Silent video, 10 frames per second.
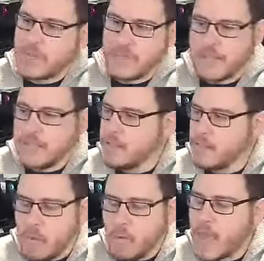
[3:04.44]

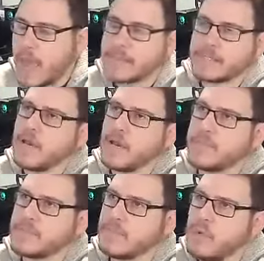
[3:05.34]
it all adds up,
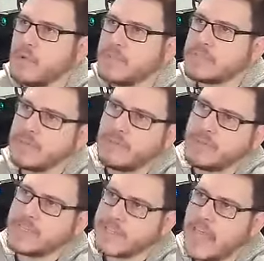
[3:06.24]
because all those little
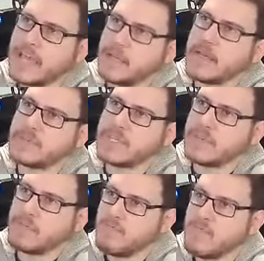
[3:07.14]
things add up to
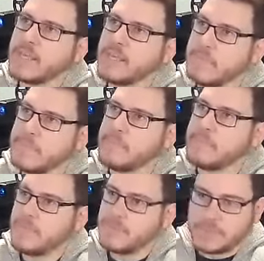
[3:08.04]
give a really
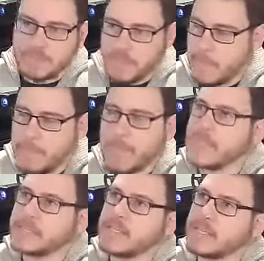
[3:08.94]

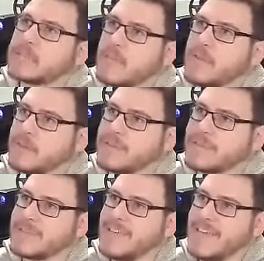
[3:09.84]
amazing
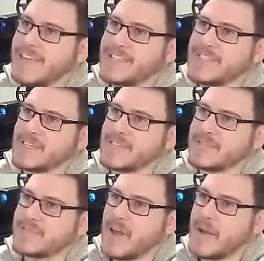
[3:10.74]
experience in terms
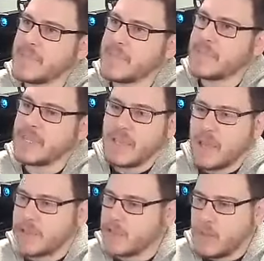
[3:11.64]
of
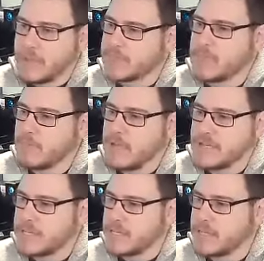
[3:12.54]
going sim
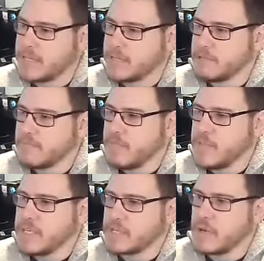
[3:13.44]
racing and
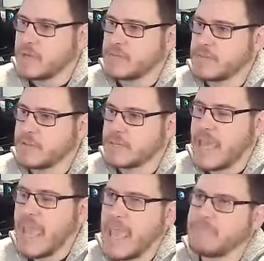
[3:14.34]
really trying to
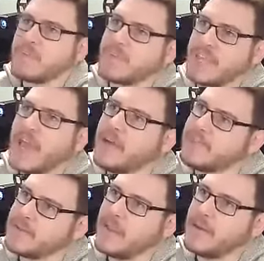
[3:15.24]
get everything out
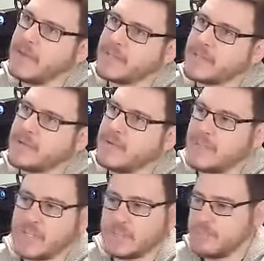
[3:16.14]
of it, as it were.
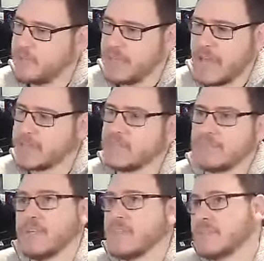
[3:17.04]
And they just really add to the
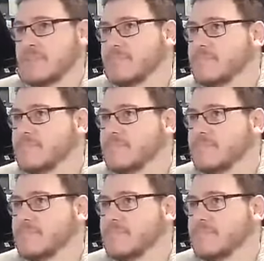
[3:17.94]
realism.